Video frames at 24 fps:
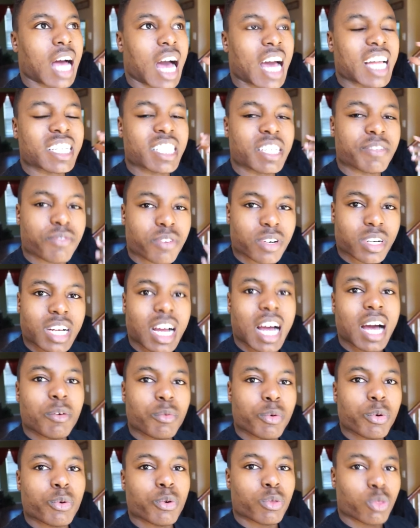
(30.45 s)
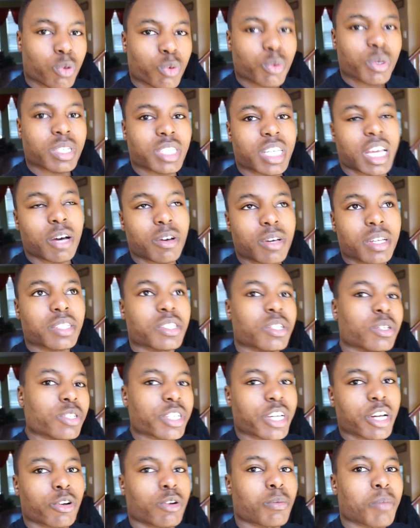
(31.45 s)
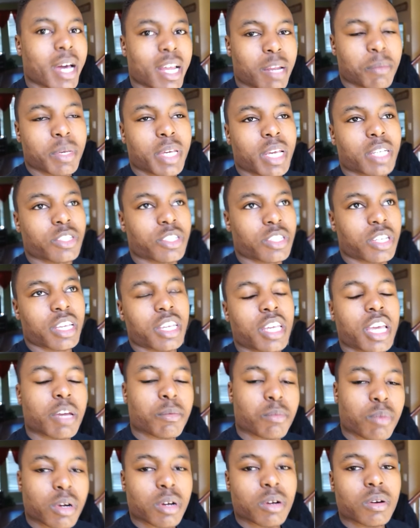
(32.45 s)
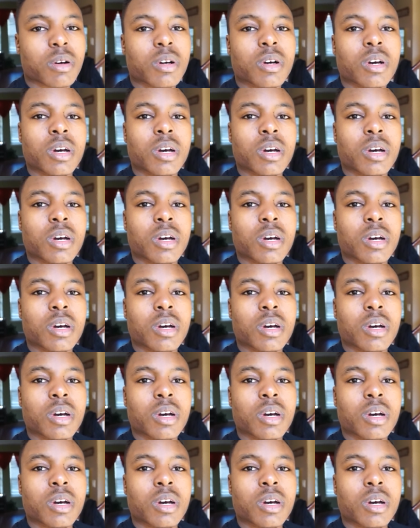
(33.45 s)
I did, forgot we were three weeks out until Derek reminded me. Yes, he's like, "Hey, bro,